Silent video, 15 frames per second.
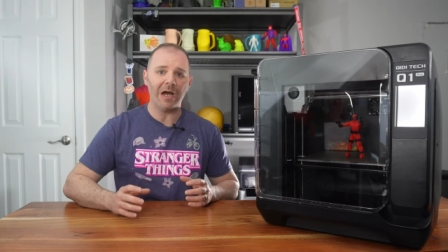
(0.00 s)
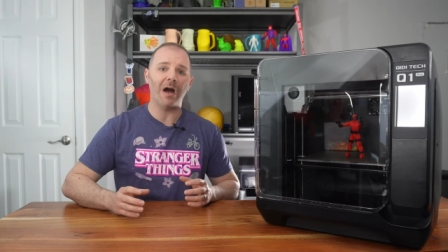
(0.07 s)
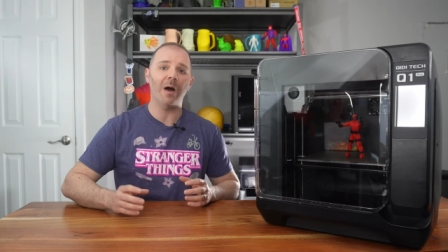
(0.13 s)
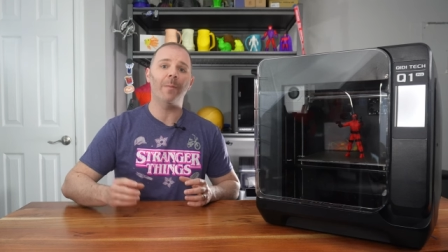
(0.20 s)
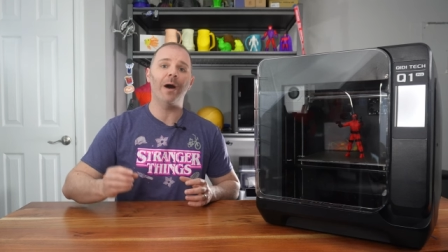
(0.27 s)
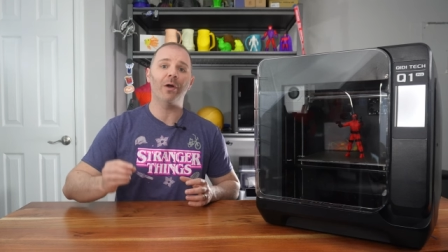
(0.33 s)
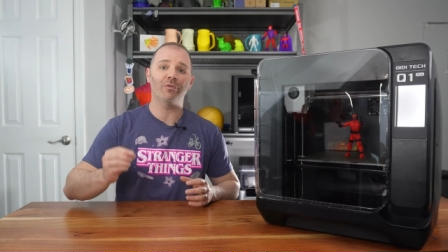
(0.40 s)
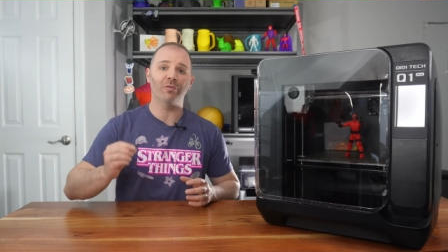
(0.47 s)

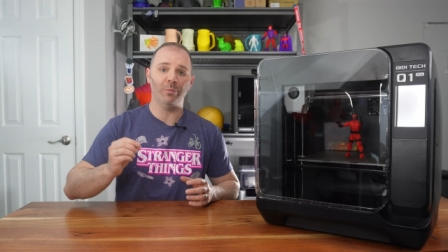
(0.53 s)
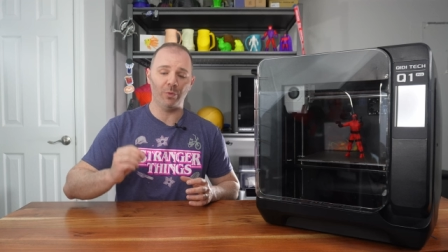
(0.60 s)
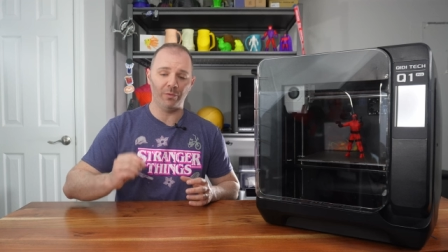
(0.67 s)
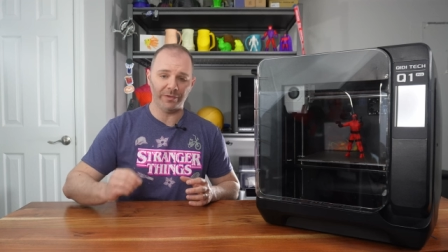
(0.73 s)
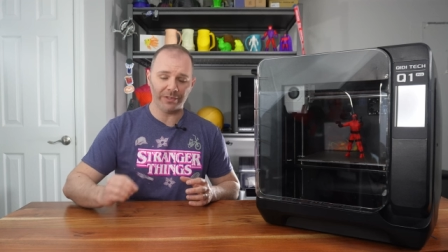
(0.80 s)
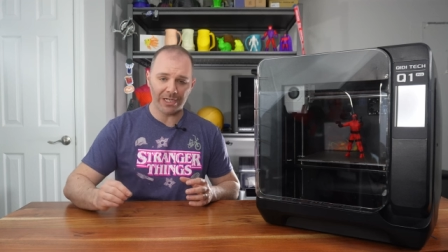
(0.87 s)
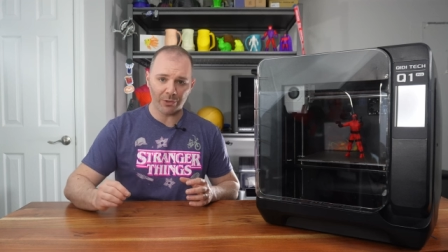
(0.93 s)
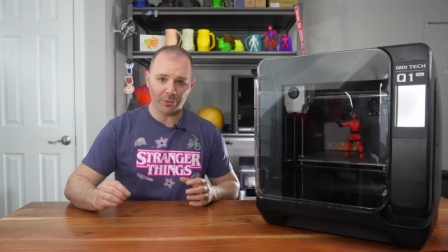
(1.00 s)
about
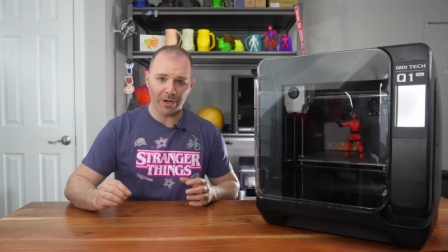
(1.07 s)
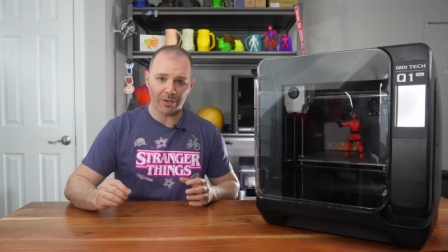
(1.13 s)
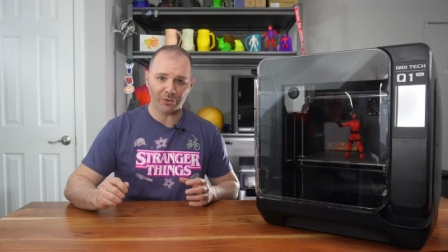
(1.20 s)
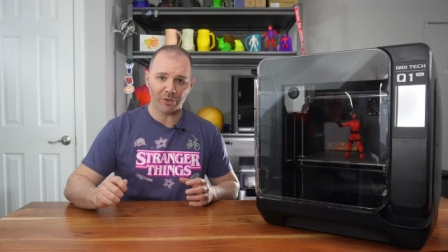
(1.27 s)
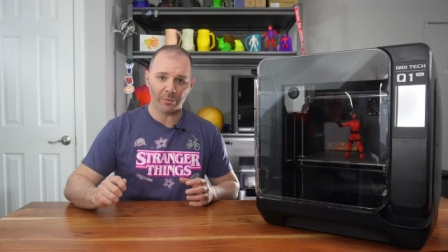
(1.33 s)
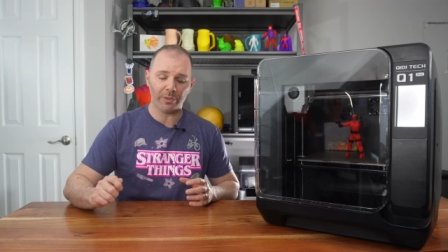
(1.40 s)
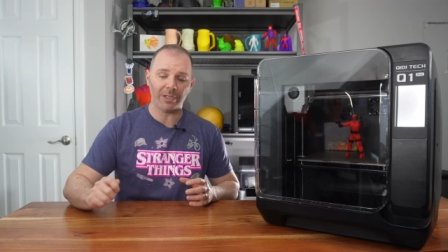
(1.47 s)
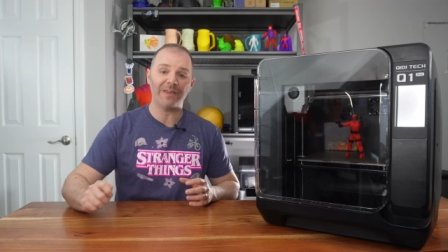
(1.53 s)
removing that ground
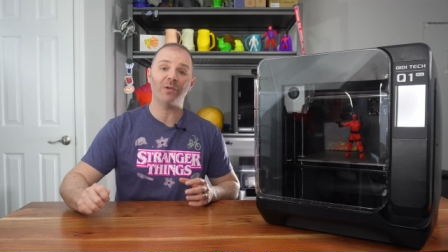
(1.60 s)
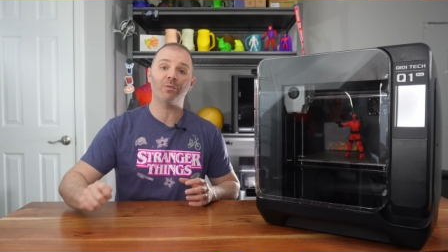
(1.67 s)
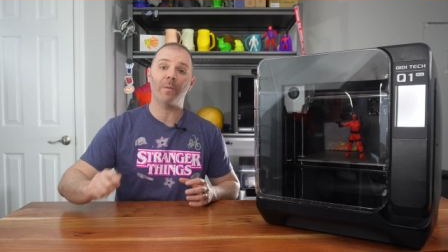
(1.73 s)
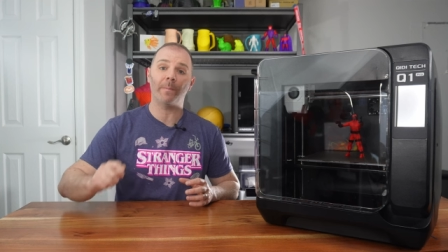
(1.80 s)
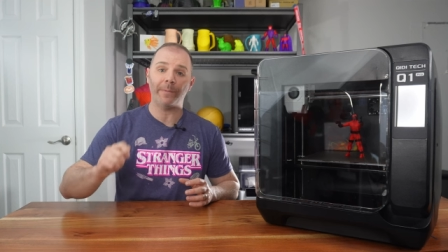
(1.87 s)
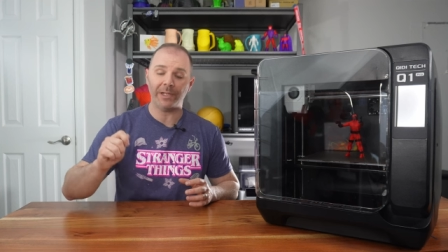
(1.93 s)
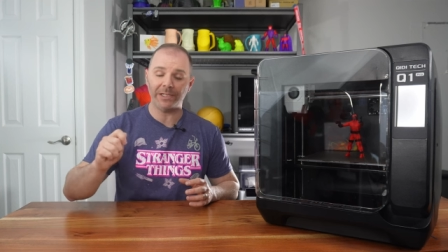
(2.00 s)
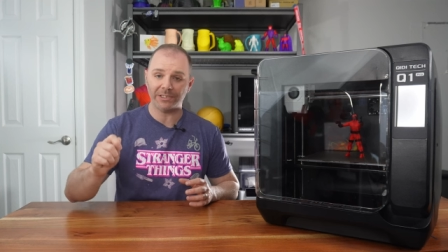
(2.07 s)
terminal and then
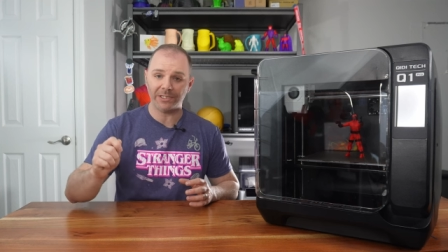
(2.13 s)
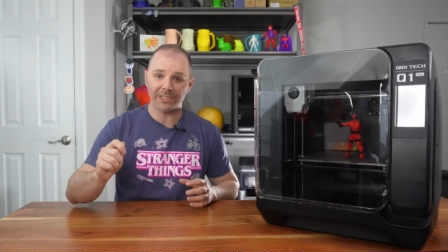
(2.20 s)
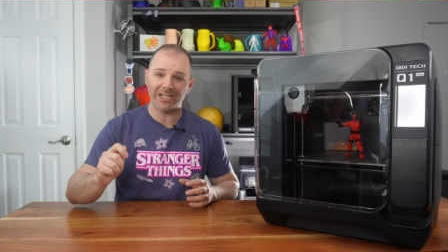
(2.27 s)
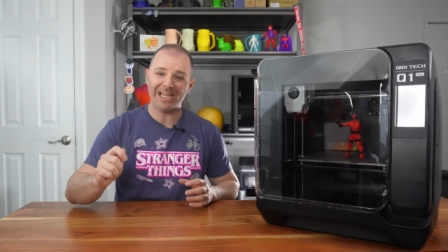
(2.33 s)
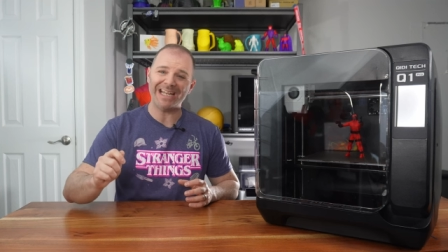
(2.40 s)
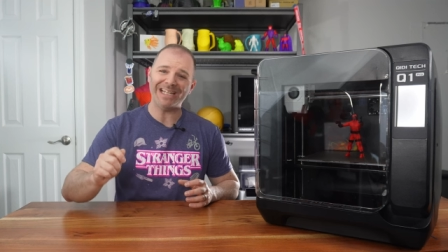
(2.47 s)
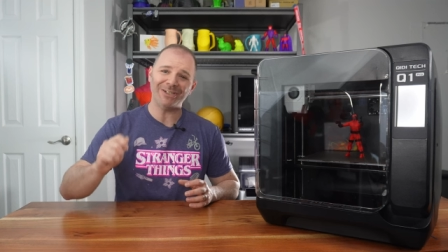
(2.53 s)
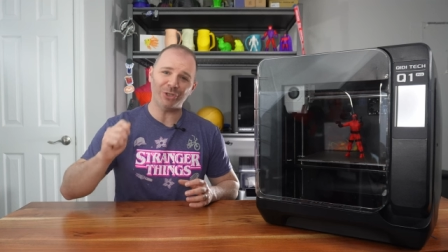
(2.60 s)
replacing it
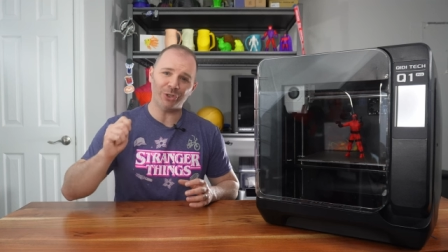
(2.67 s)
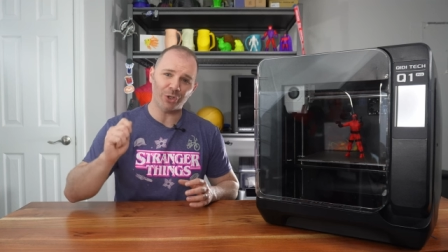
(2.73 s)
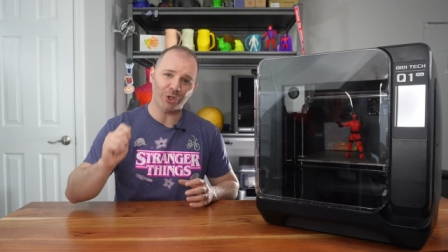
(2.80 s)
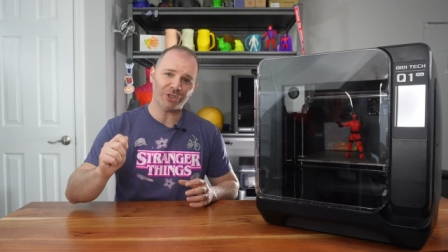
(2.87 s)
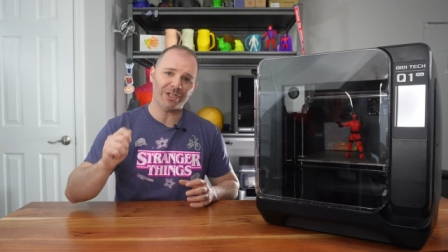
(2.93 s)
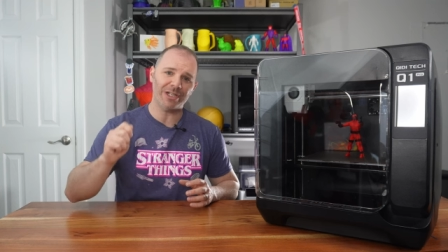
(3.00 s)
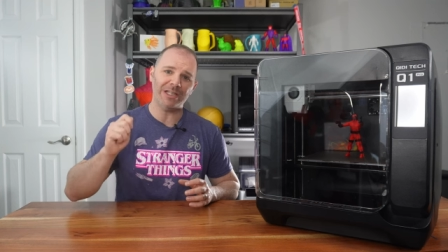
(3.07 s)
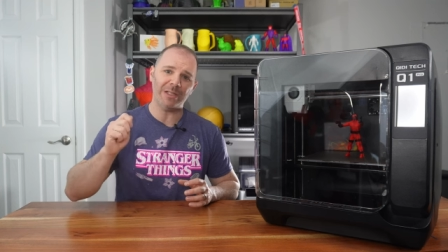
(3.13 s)

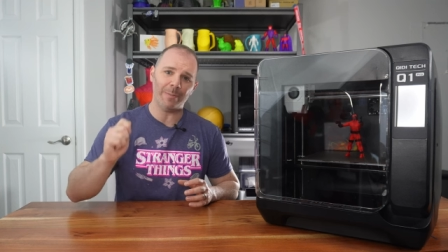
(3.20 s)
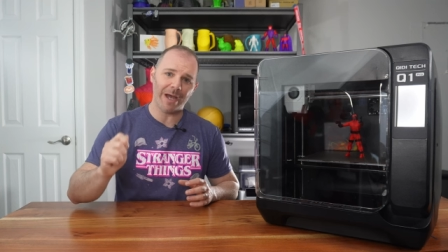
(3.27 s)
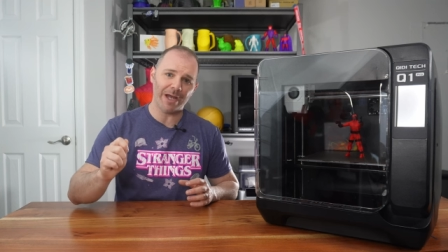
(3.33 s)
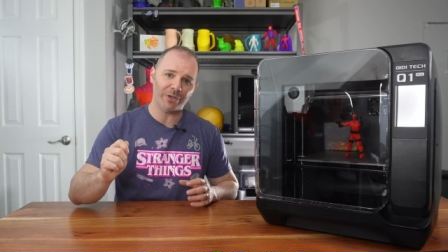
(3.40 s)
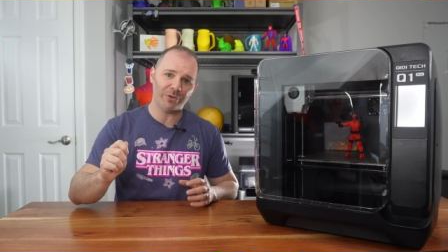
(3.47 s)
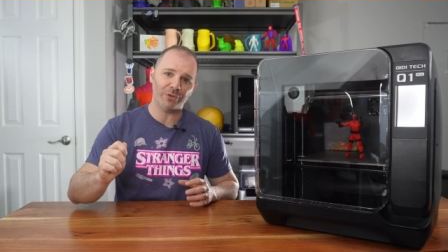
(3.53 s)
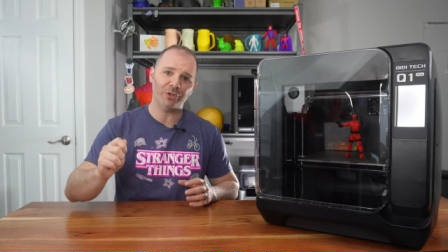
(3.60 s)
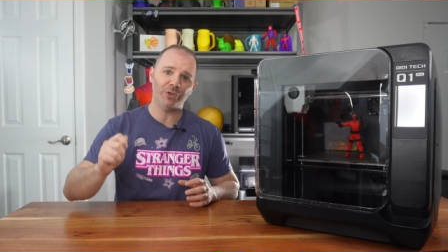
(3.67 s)
just in the
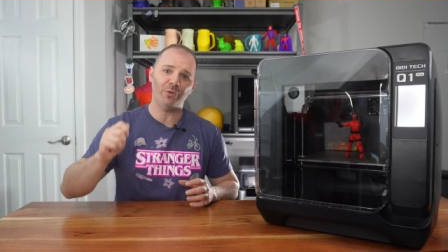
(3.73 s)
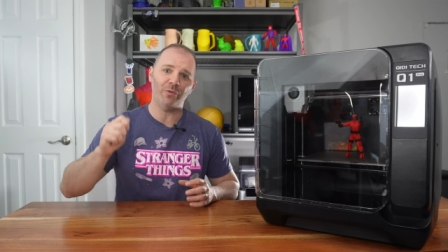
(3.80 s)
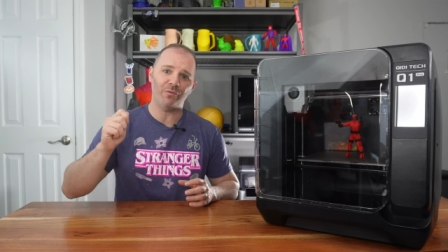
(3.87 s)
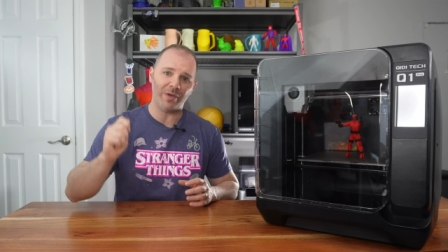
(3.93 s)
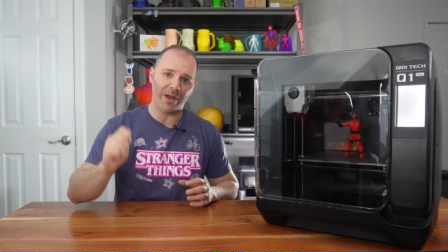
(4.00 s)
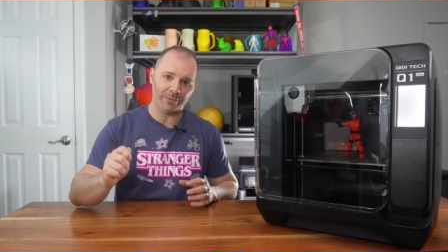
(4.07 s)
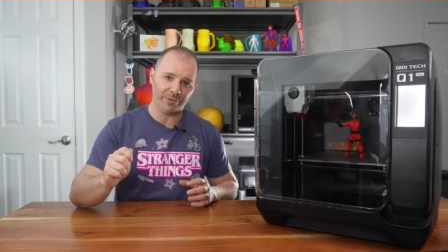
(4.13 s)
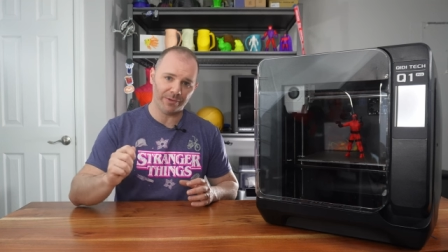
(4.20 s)
manner you
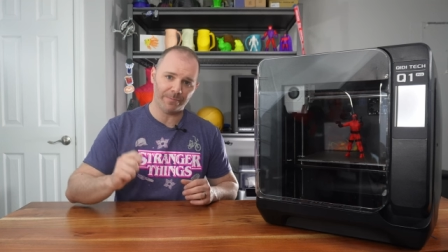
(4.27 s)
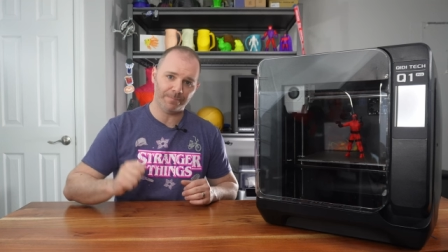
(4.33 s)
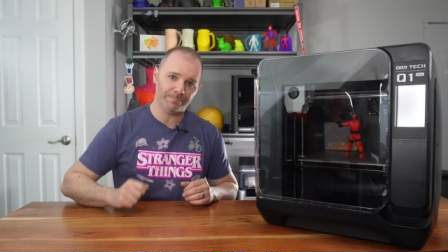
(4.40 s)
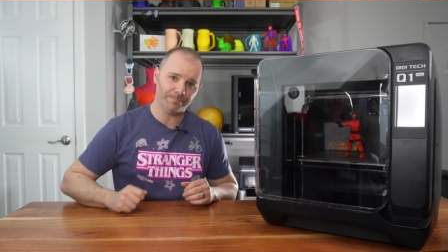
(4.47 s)
found it.